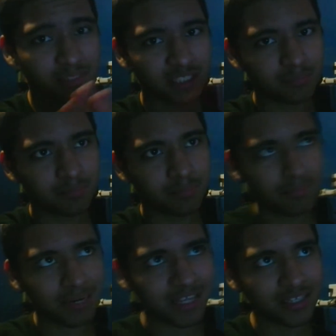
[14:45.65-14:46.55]
just
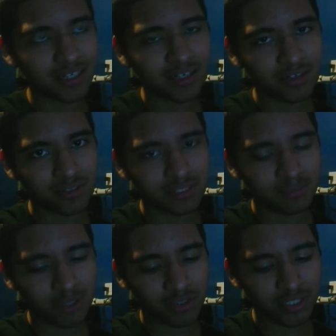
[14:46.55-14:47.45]
play the little
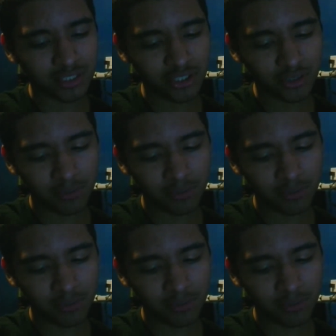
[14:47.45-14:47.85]
small intro